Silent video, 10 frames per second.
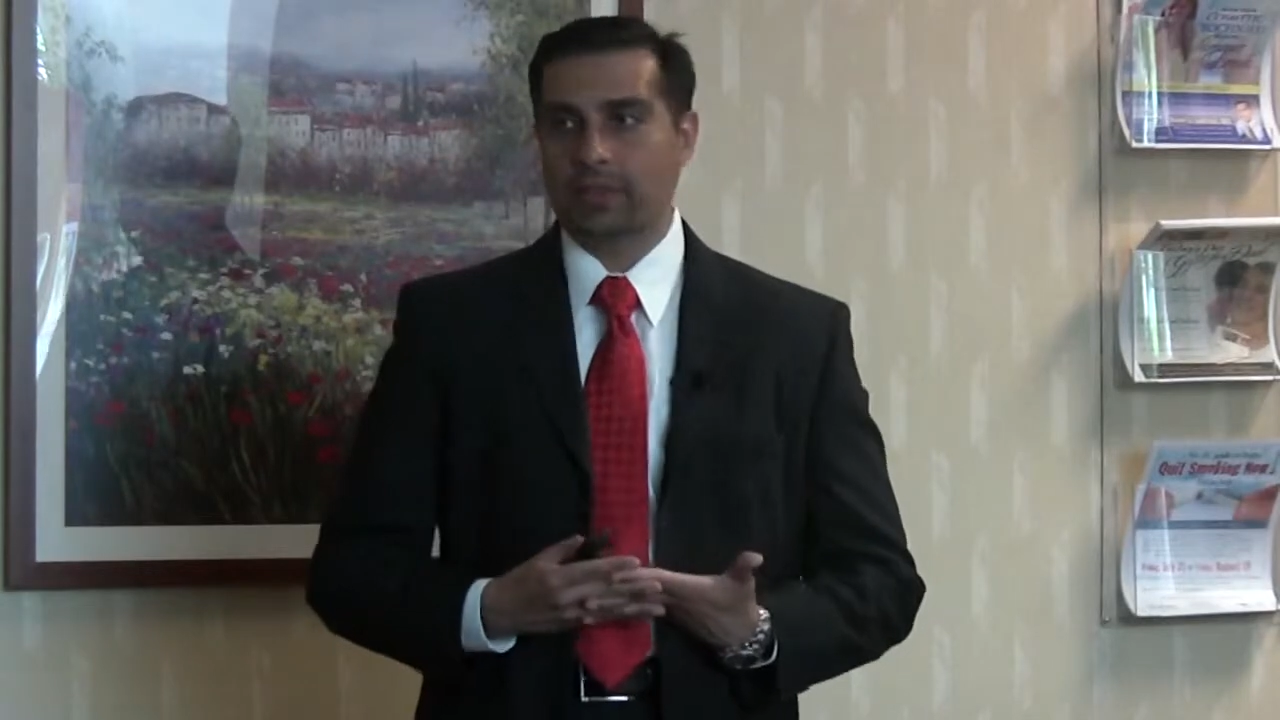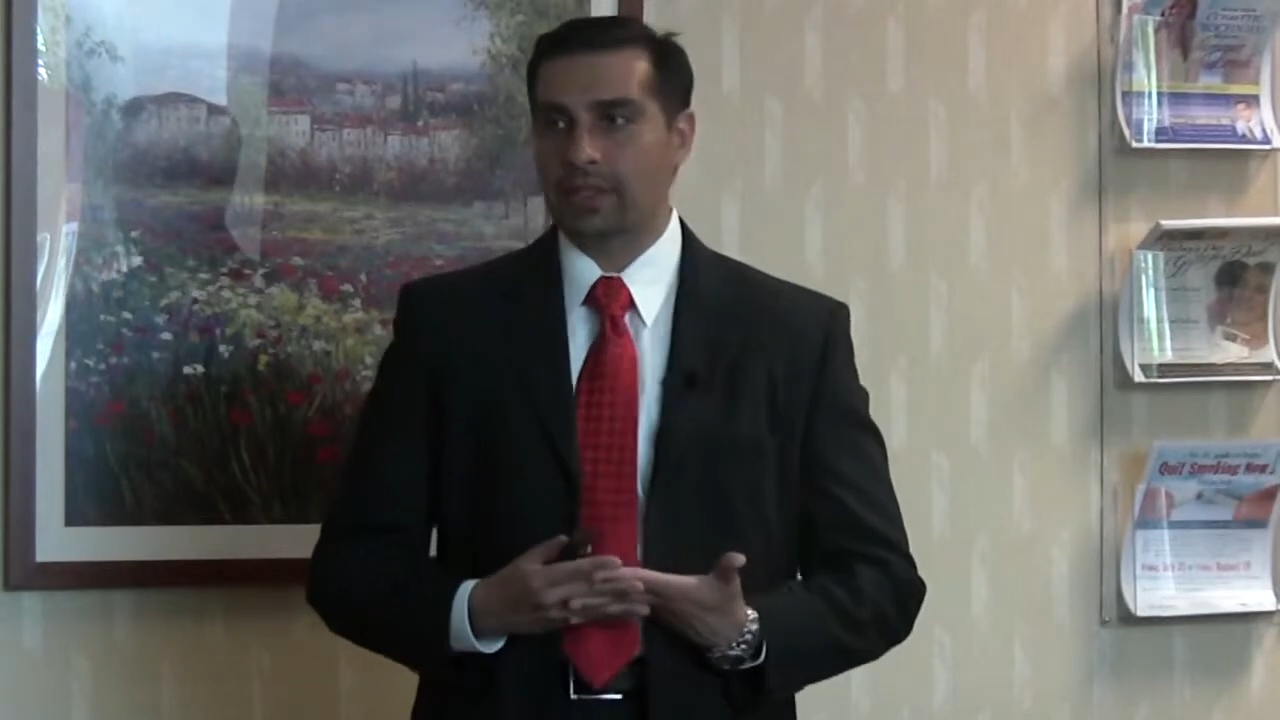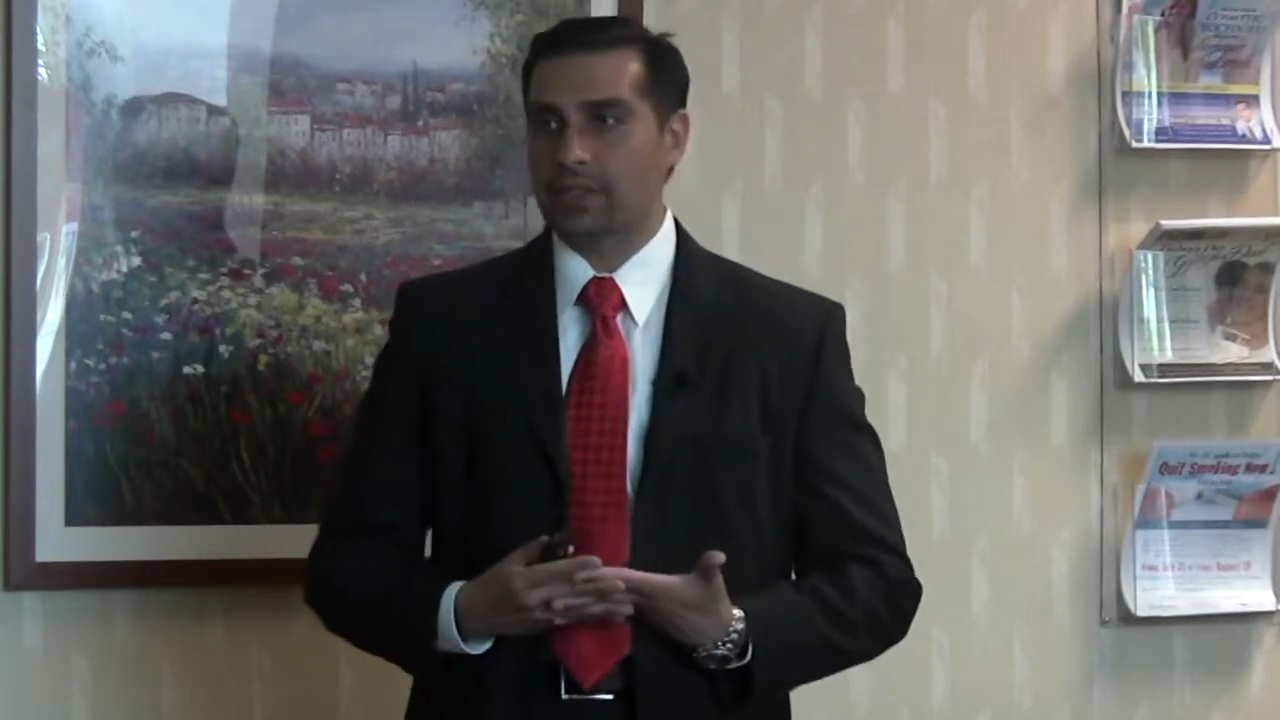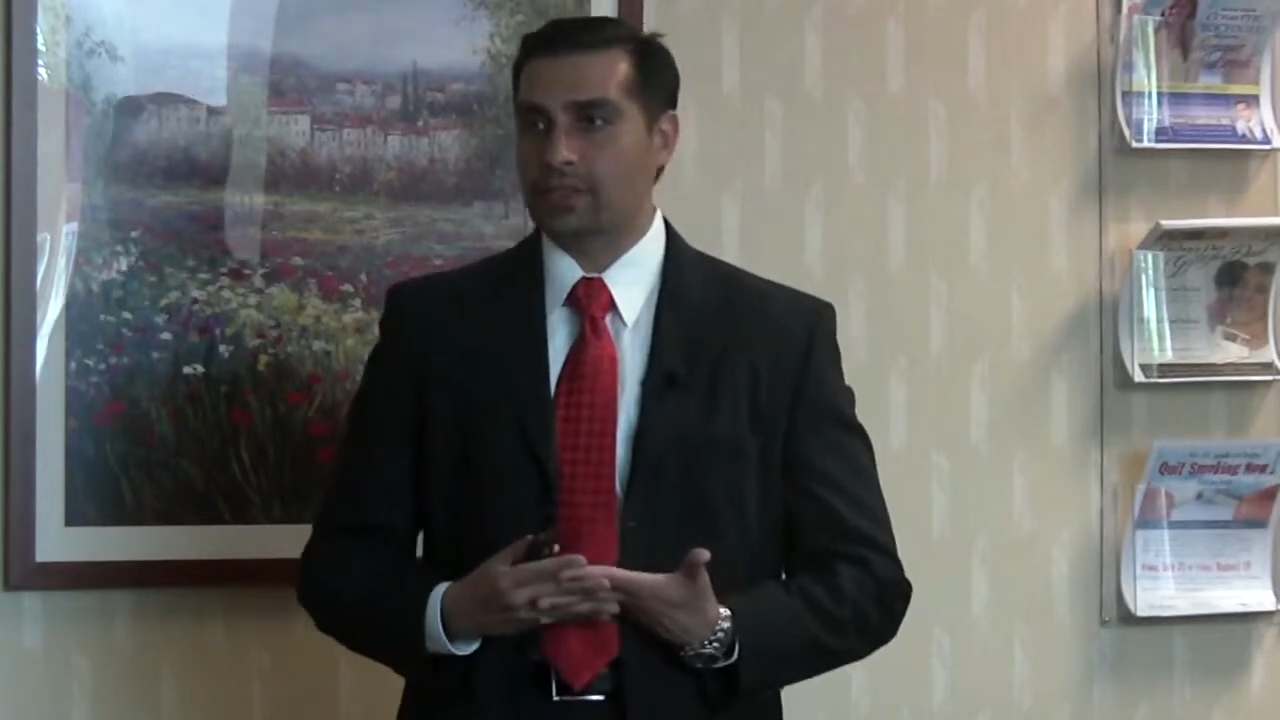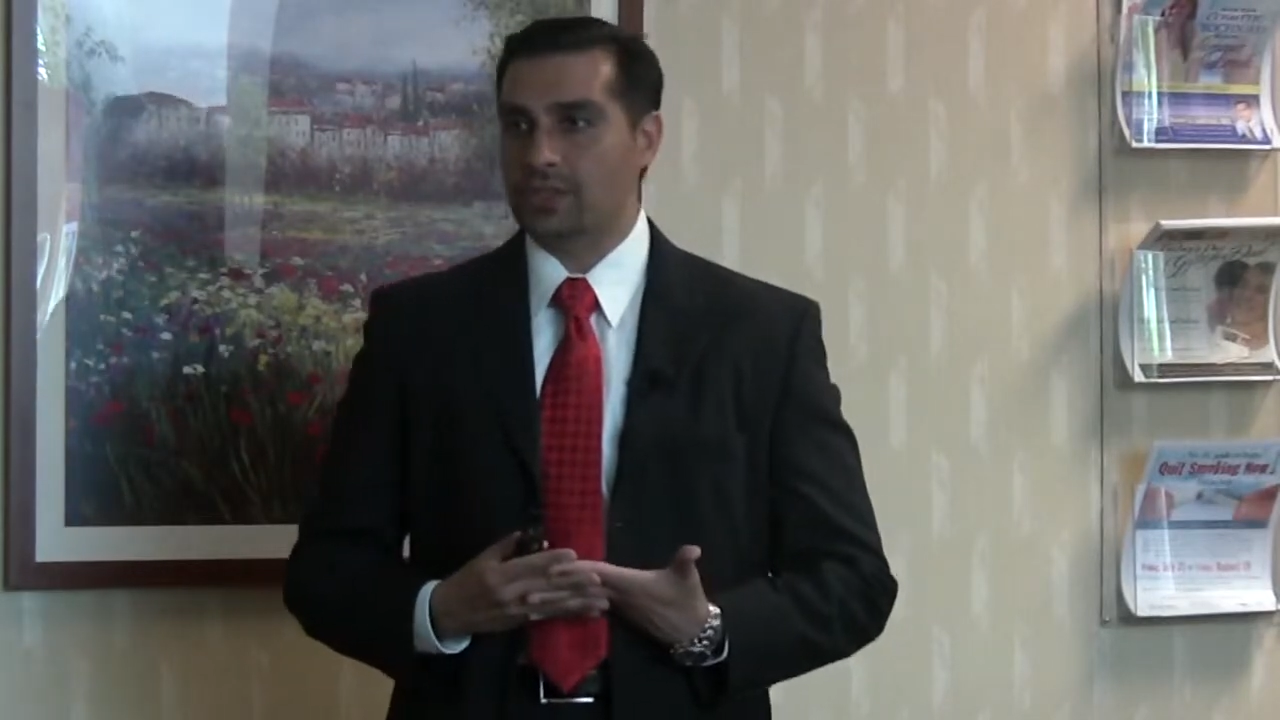
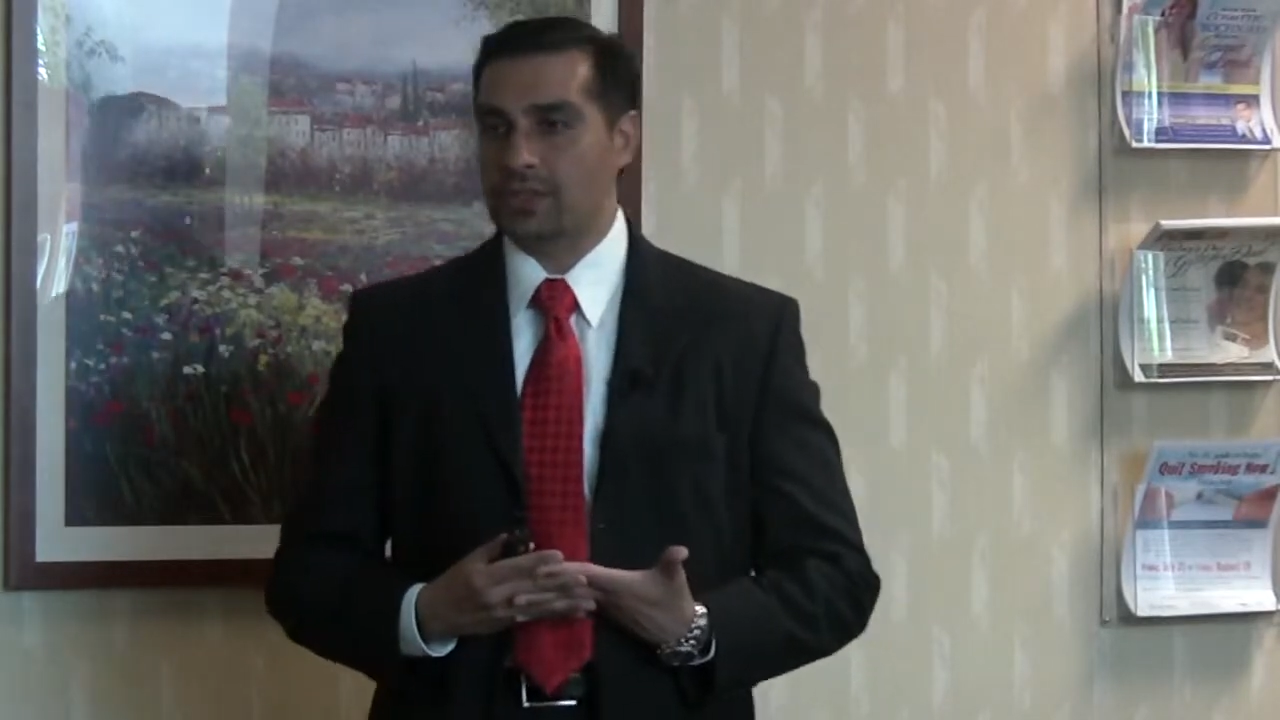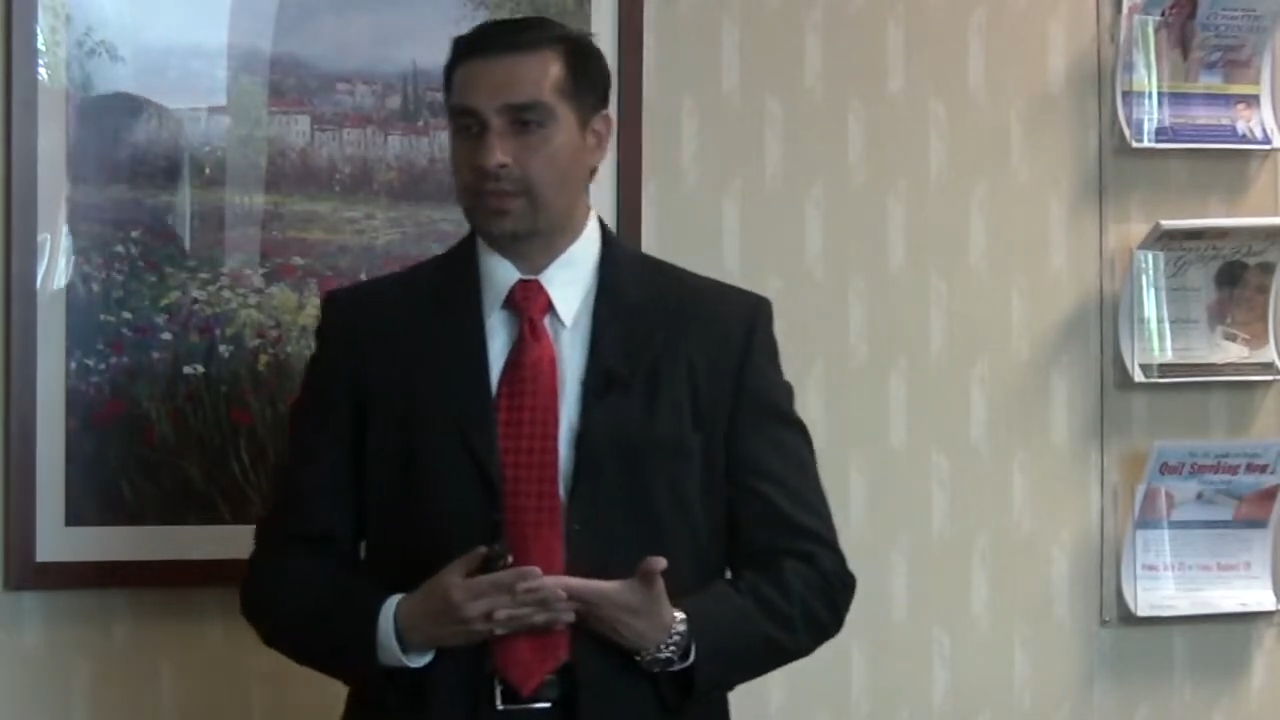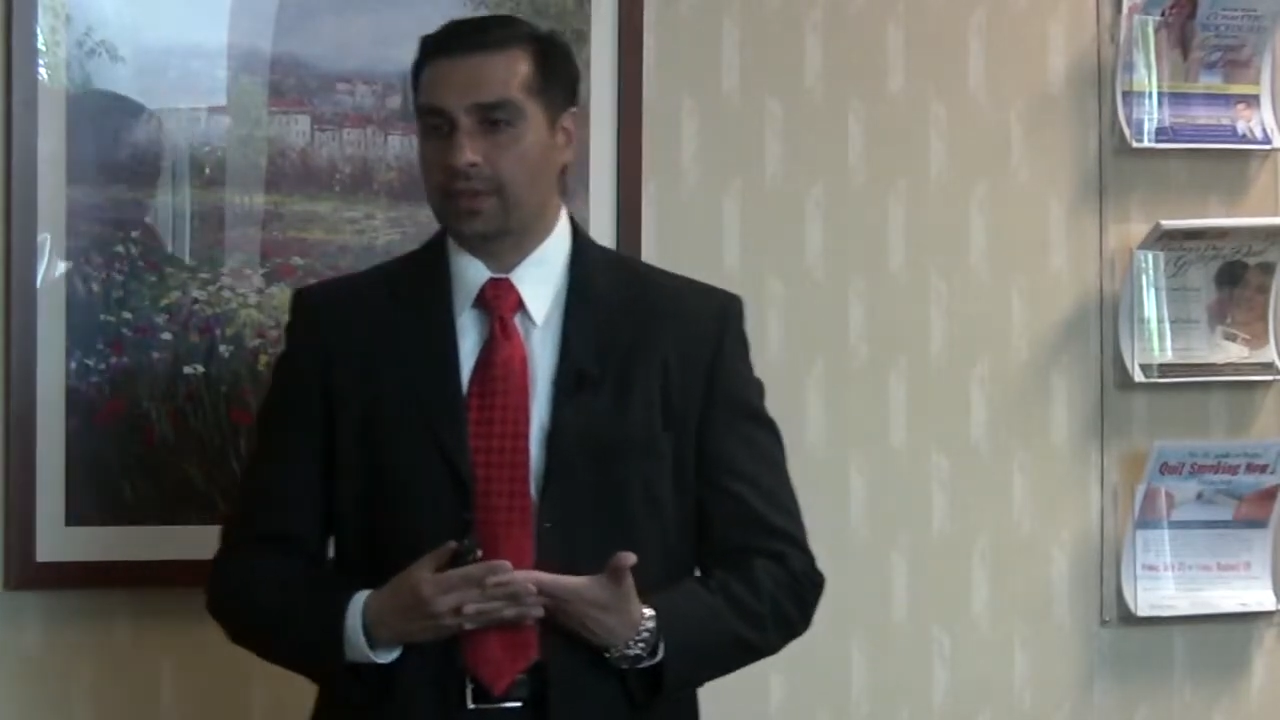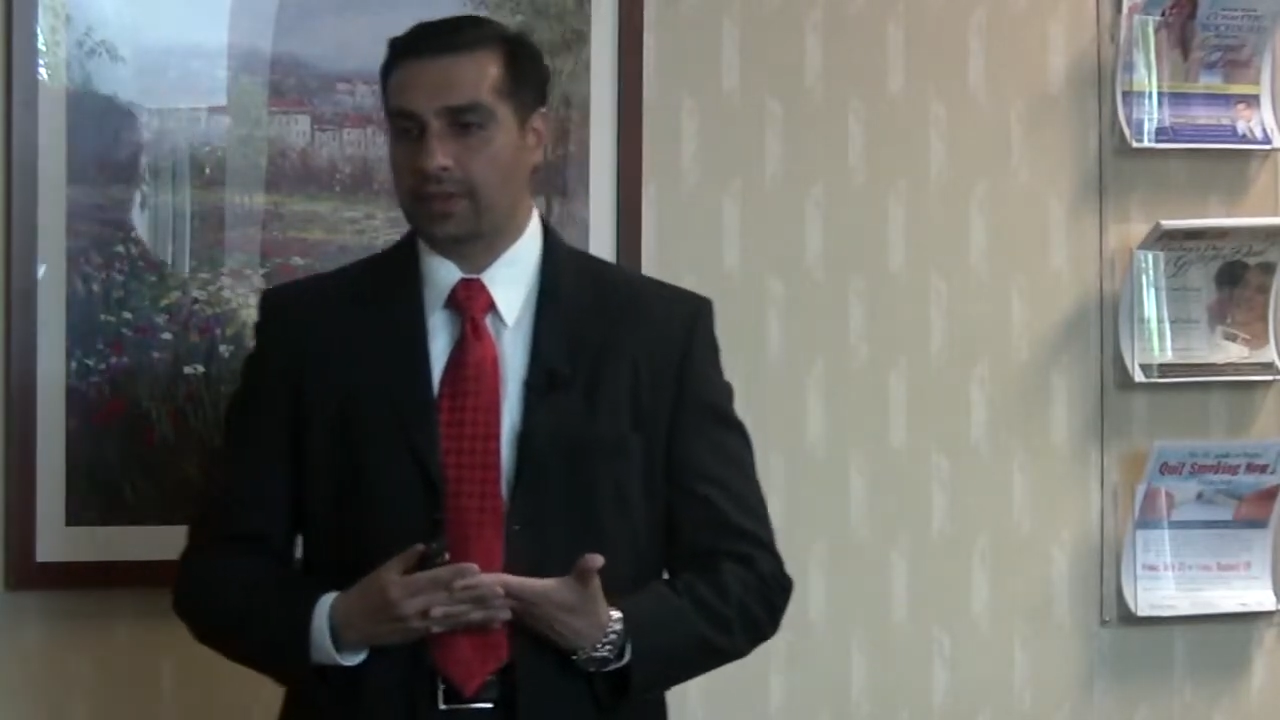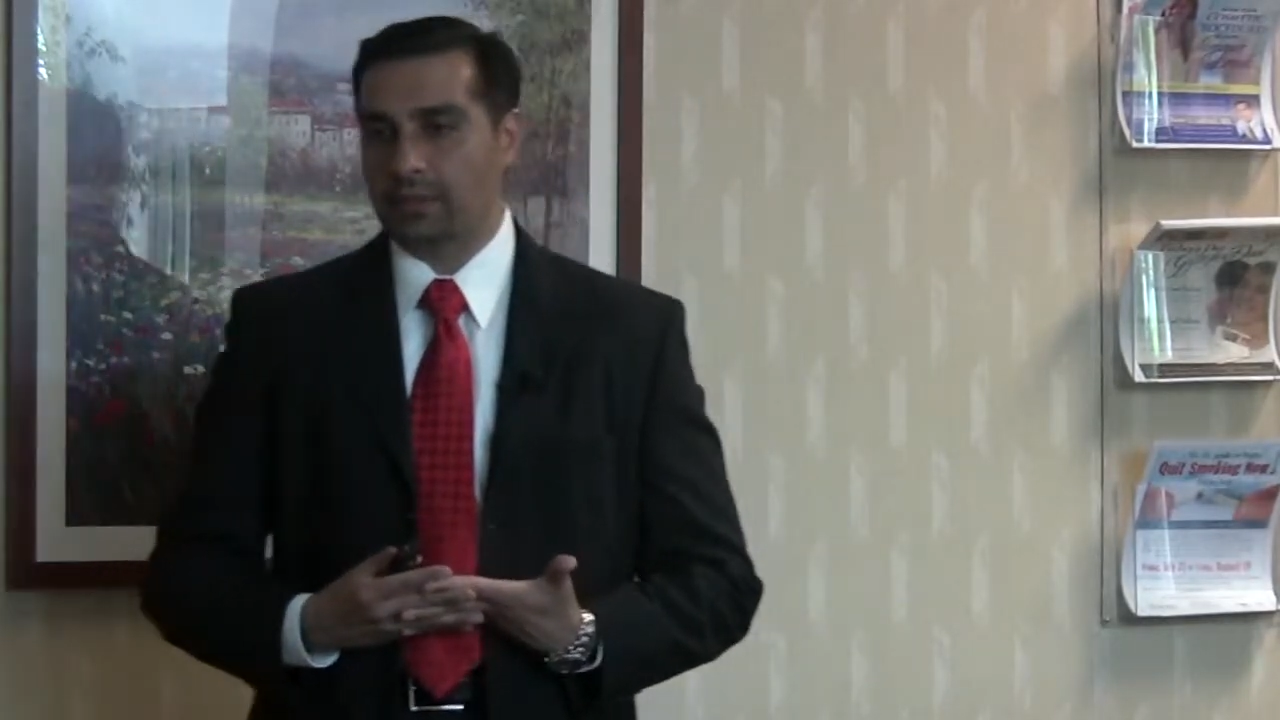but it's just something